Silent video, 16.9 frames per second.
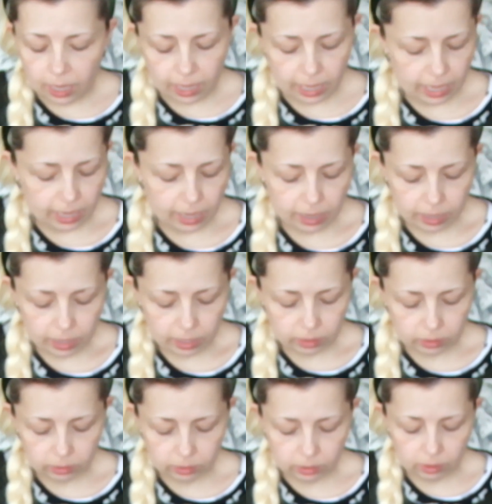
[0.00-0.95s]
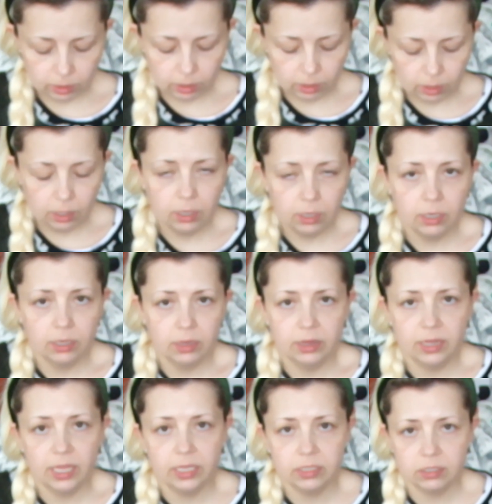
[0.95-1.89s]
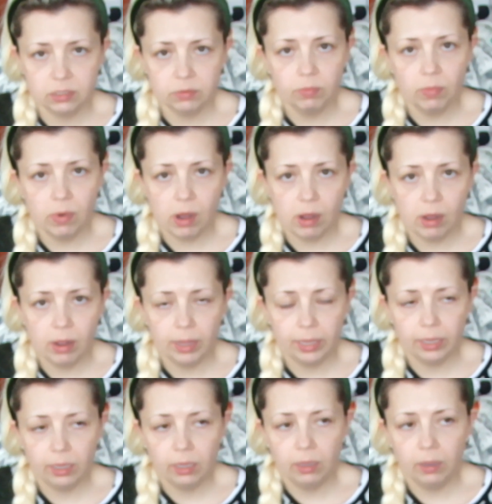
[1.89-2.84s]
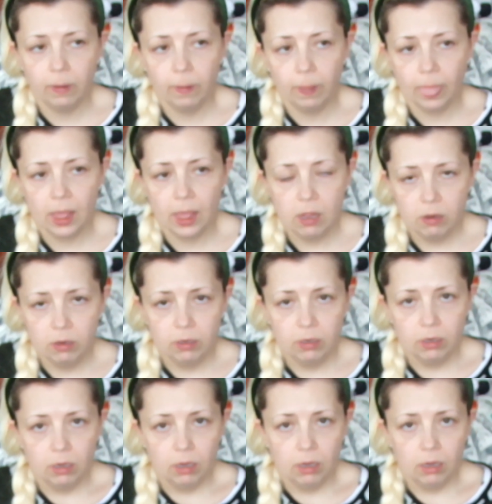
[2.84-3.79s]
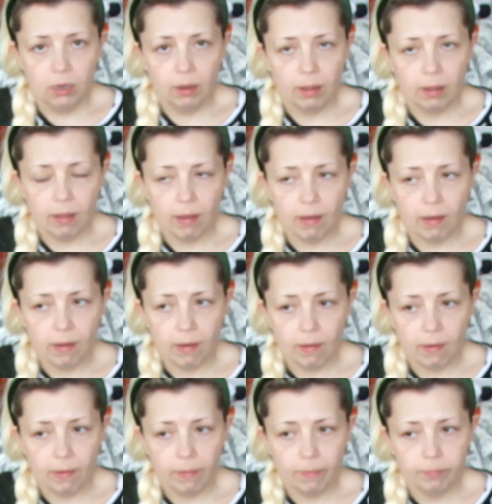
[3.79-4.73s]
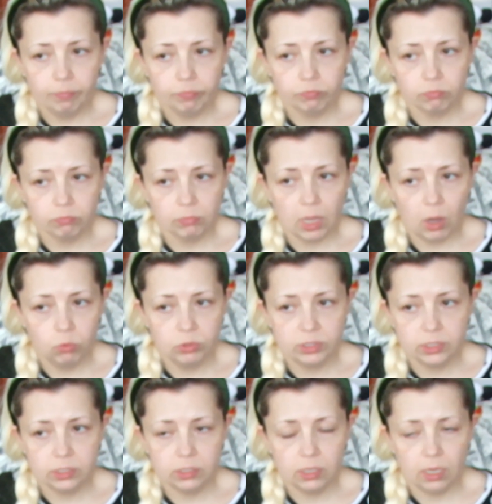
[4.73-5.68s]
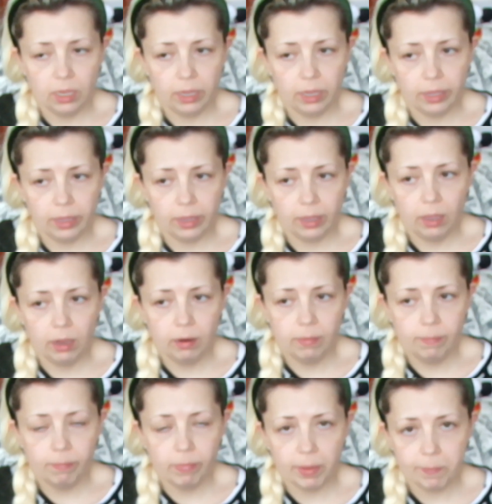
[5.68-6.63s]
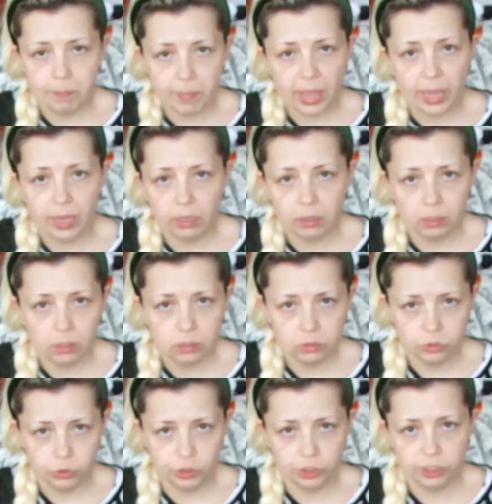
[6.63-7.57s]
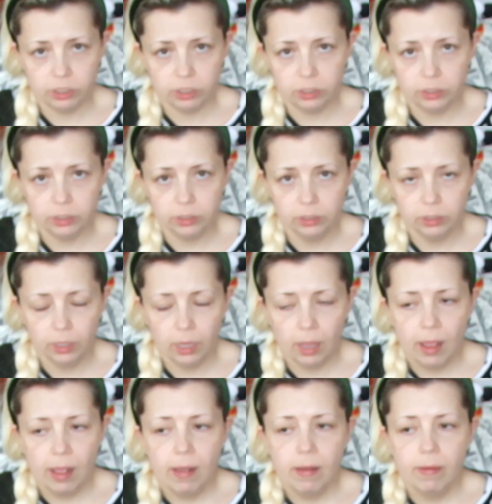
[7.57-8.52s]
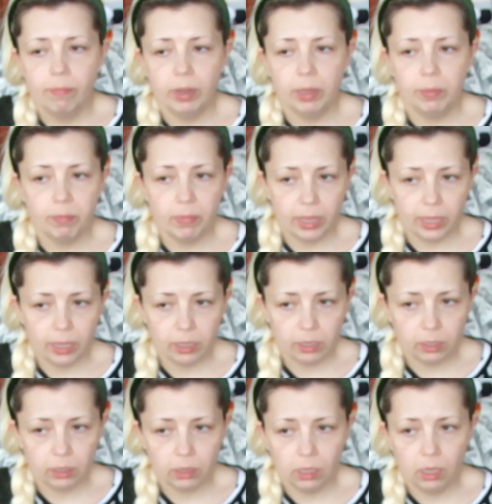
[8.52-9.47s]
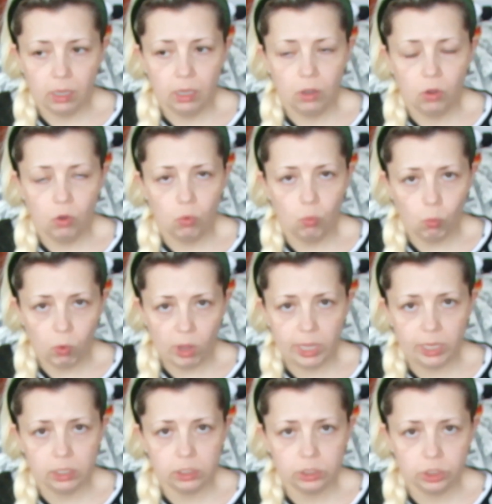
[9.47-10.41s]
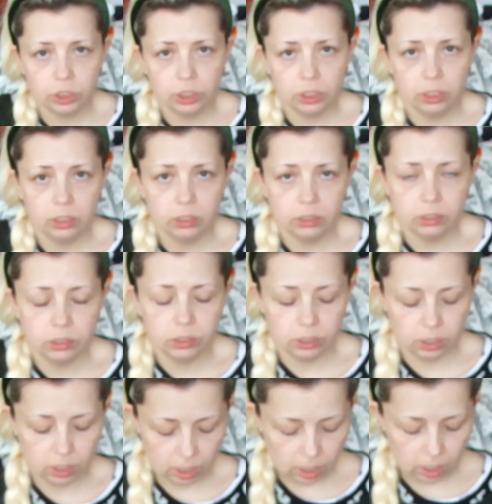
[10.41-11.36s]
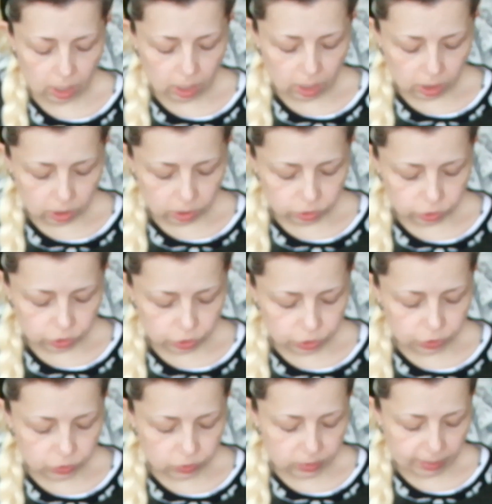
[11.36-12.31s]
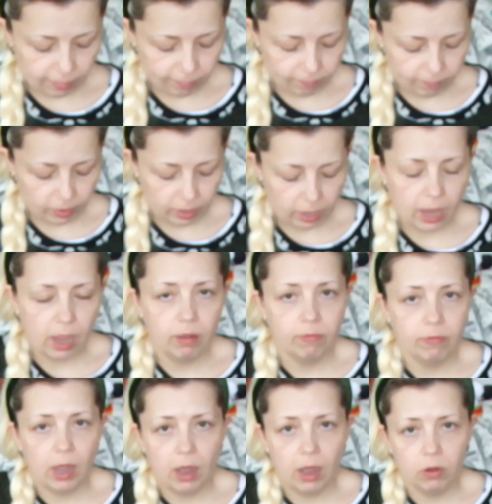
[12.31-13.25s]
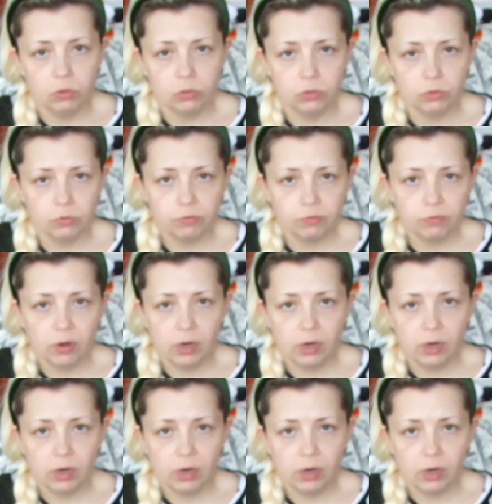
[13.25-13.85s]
and that's my I would say my main concern, my main wish is to do something out of